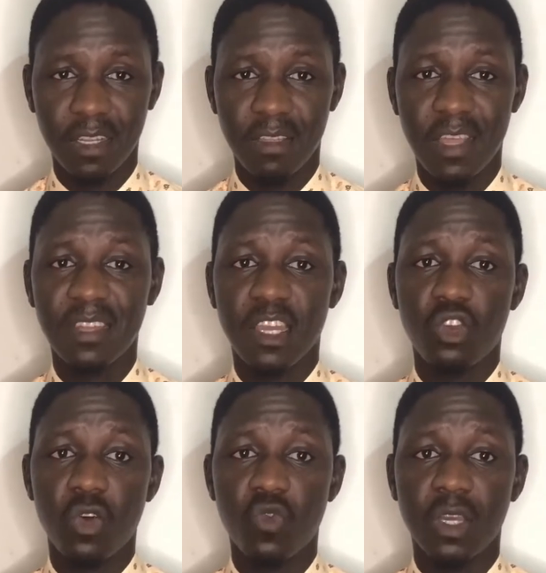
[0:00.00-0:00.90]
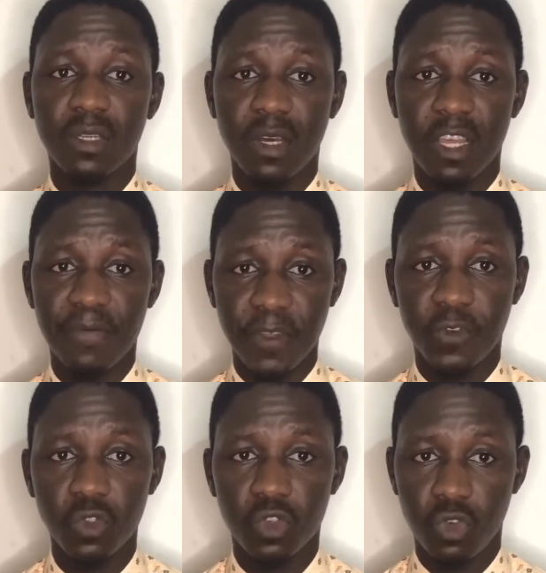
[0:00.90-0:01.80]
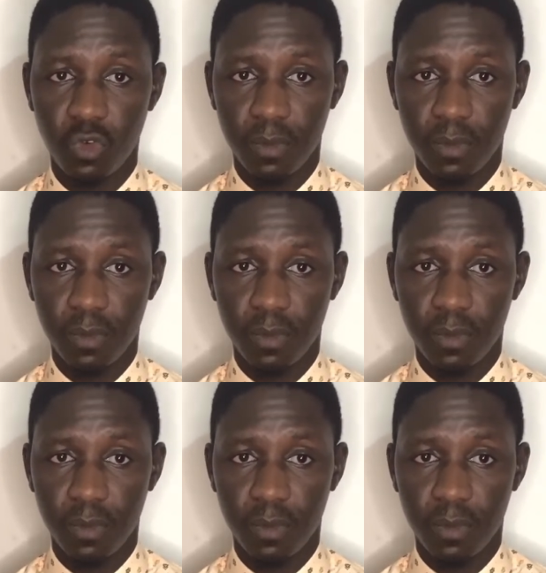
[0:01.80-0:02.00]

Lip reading: that they don't want other people to know.